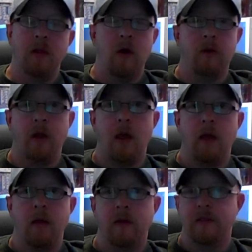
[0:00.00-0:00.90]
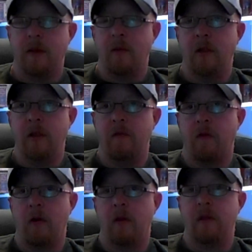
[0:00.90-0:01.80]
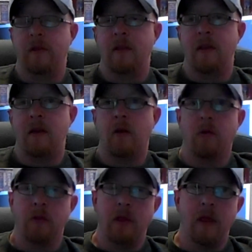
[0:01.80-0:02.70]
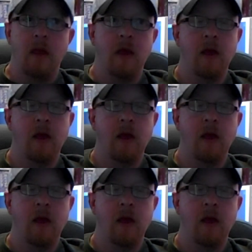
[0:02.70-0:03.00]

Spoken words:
a long day, because I'm gonna leave for Arlington early,